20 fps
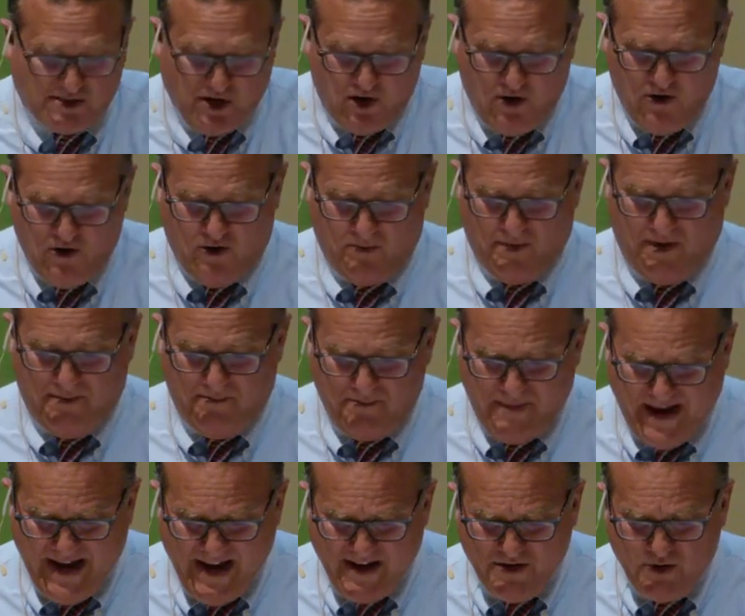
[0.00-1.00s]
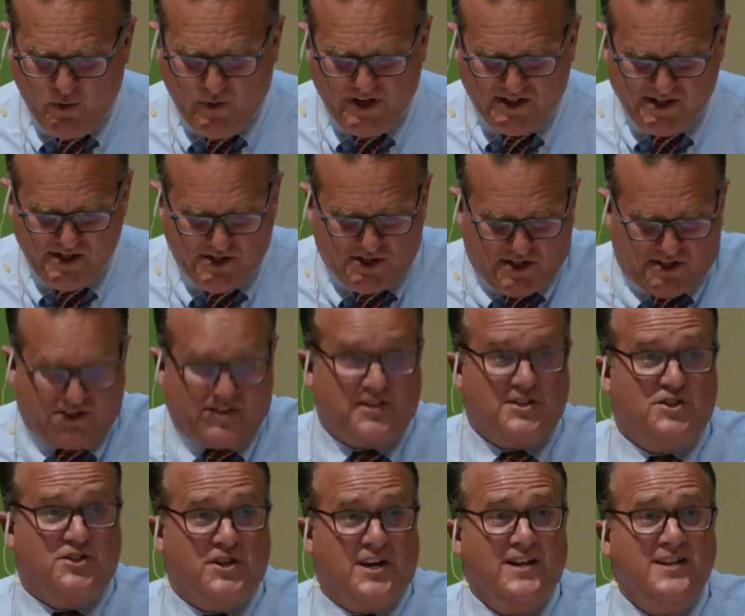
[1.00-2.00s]
home, a man who isn't just a
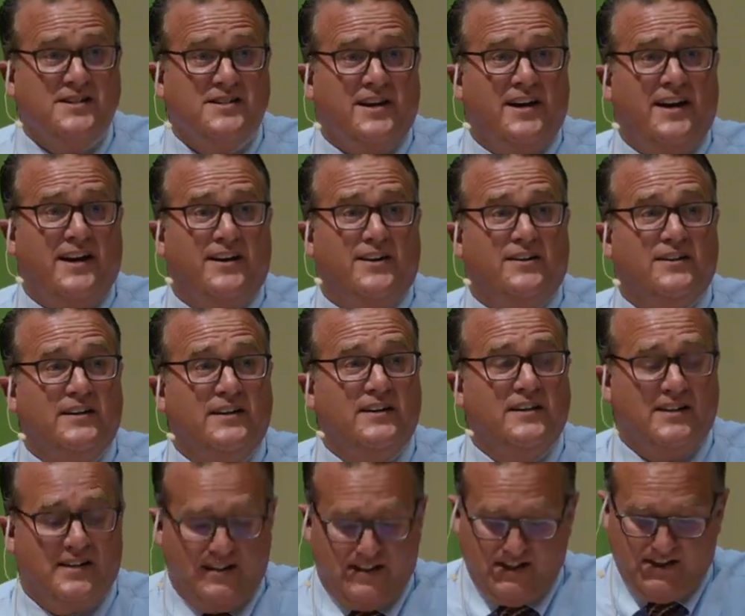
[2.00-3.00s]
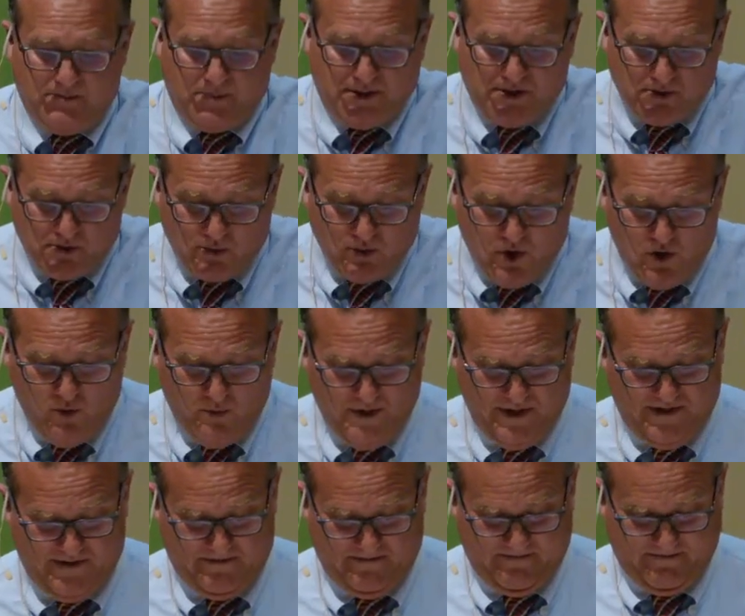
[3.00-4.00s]
Gentile, but a Roman.